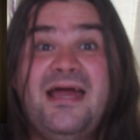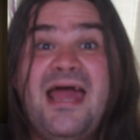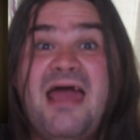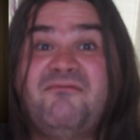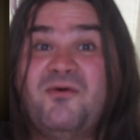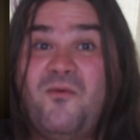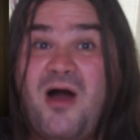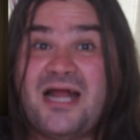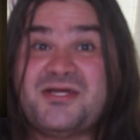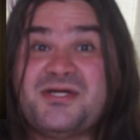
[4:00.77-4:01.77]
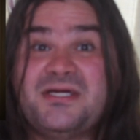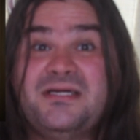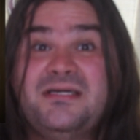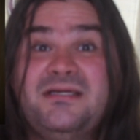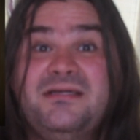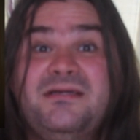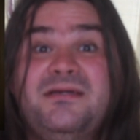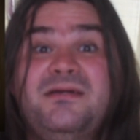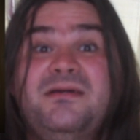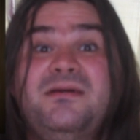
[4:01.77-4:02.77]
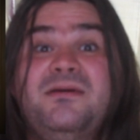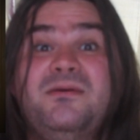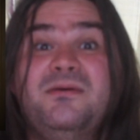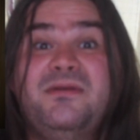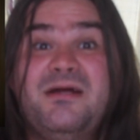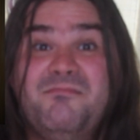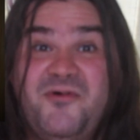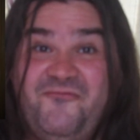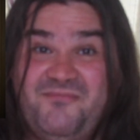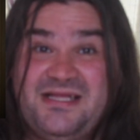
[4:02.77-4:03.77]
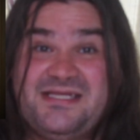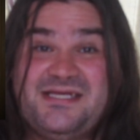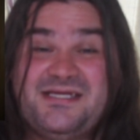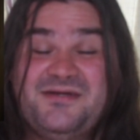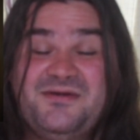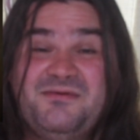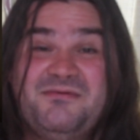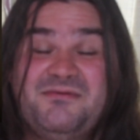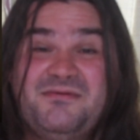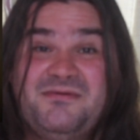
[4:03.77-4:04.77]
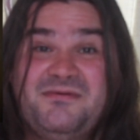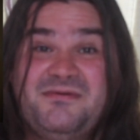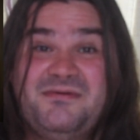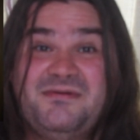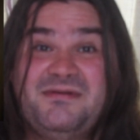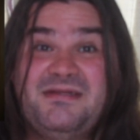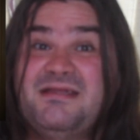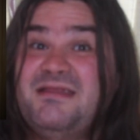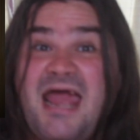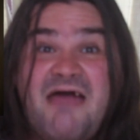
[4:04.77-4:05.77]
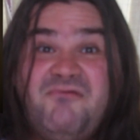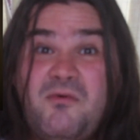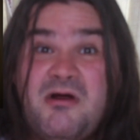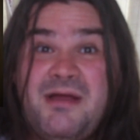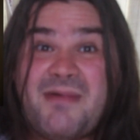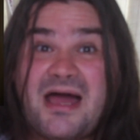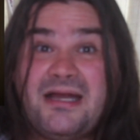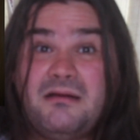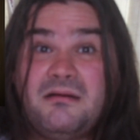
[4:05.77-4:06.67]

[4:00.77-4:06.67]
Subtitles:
have to watch their movements. They have to worry about it.